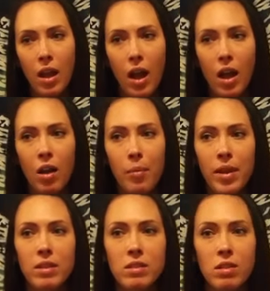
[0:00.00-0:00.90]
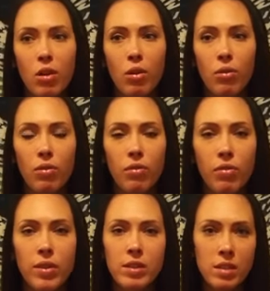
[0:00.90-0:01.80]
And so
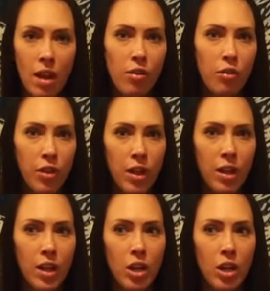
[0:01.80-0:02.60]
this is the other thing,